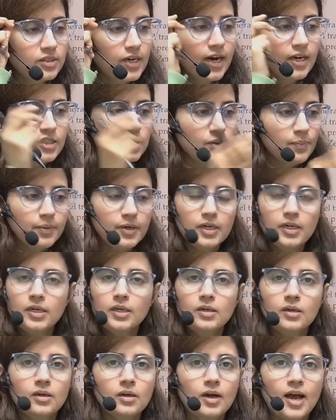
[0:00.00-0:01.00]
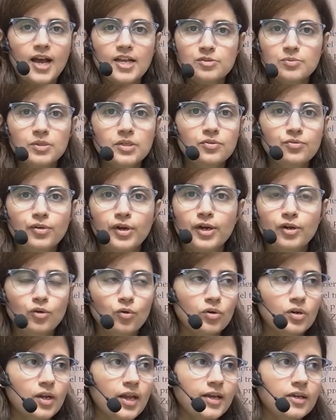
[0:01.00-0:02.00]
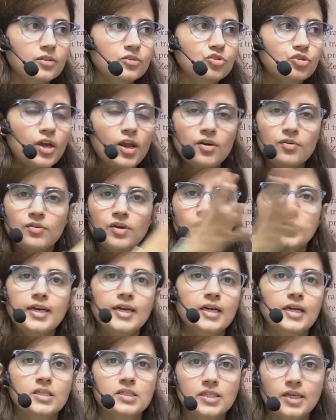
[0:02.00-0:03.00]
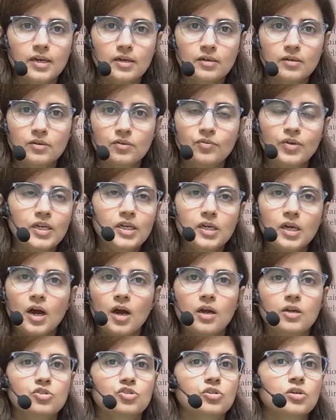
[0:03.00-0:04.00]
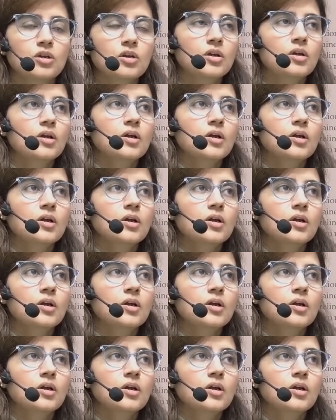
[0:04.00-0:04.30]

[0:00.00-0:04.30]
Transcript: ChatGPT has been trained on a like general data set, very large.